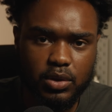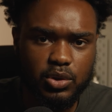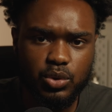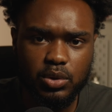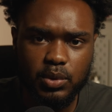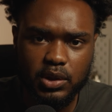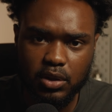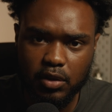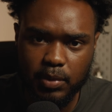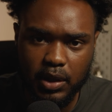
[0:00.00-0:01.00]
you use it with a
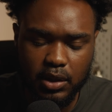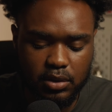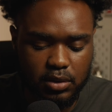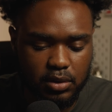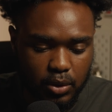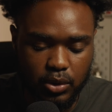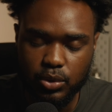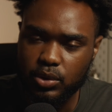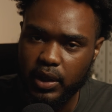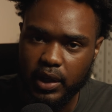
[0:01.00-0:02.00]
softbox or you
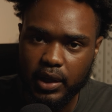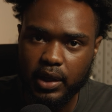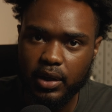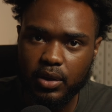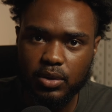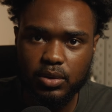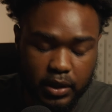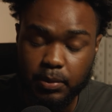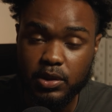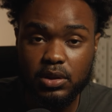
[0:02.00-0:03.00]
use it handheld, the
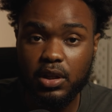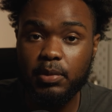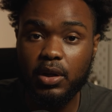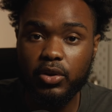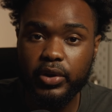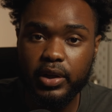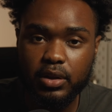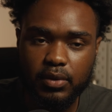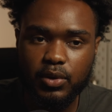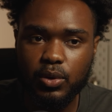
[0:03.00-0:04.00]
images come out great.
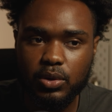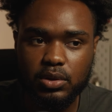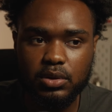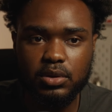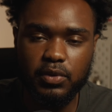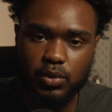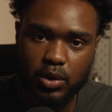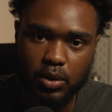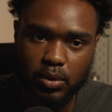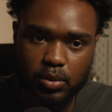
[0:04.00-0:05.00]
Of course, if you
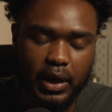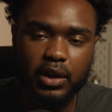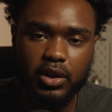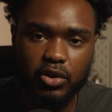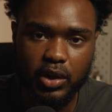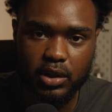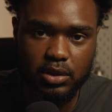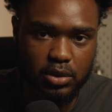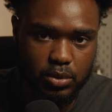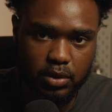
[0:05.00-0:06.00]
know how to correctly
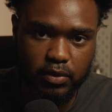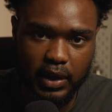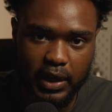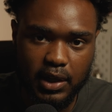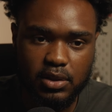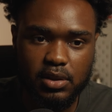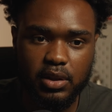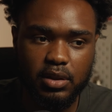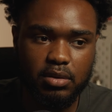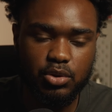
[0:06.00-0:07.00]
use the flash
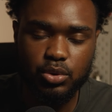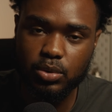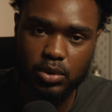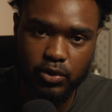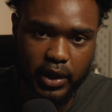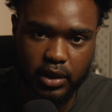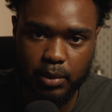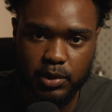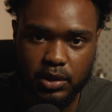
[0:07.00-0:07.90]
and you use the right camera